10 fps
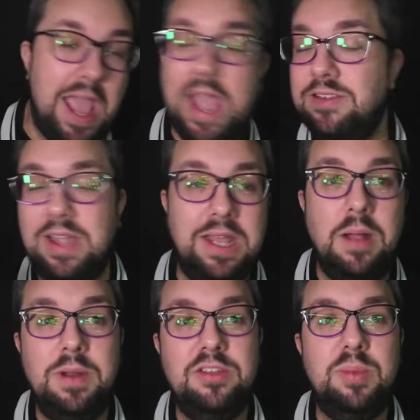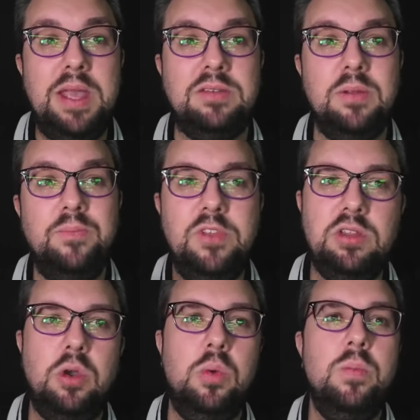it's taking up less space. So
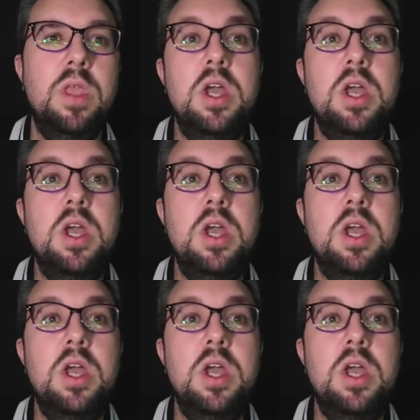that's cool.